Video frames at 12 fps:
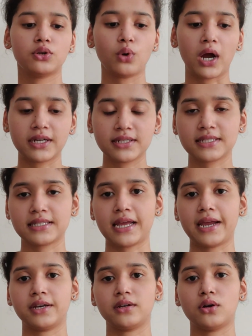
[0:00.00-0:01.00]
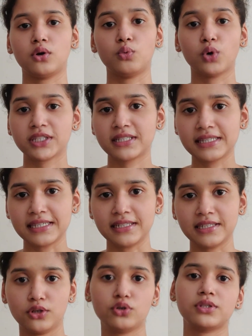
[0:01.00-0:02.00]
to understand what's
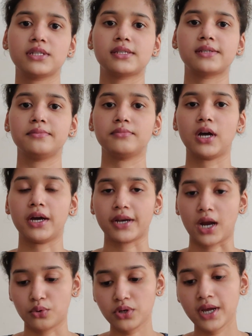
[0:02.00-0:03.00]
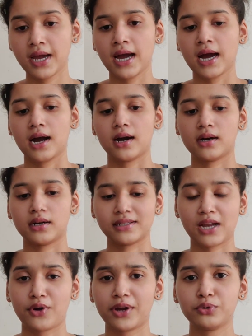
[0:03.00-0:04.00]
the ecosystem around,
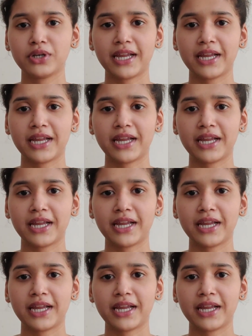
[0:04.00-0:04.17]
now I would